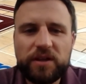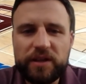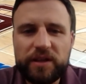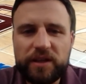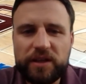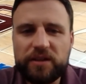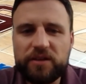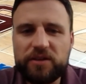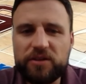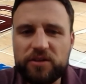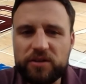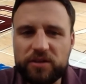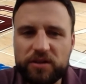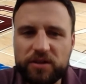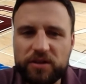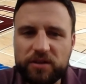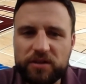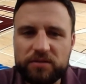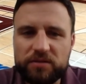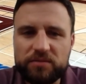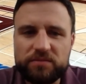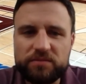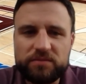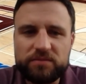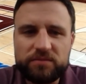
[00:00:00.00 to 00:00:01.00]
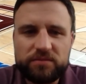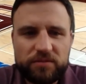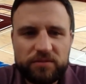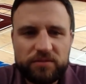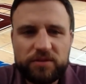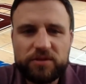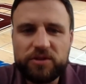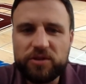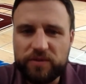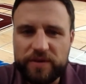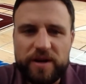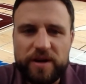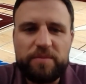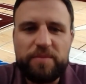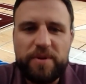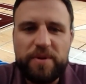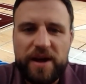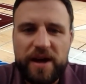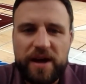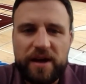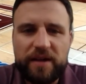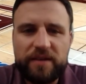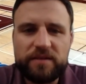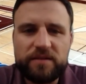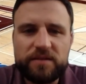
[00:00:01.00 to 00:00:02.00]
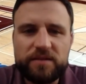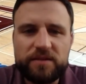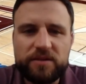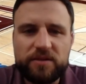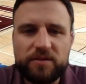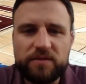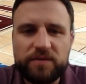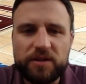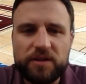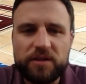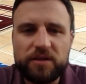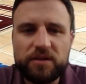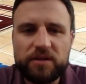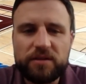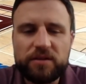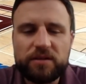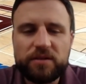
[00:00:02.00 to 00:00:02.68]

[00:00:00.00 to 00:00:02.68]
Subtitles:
in your career path so far?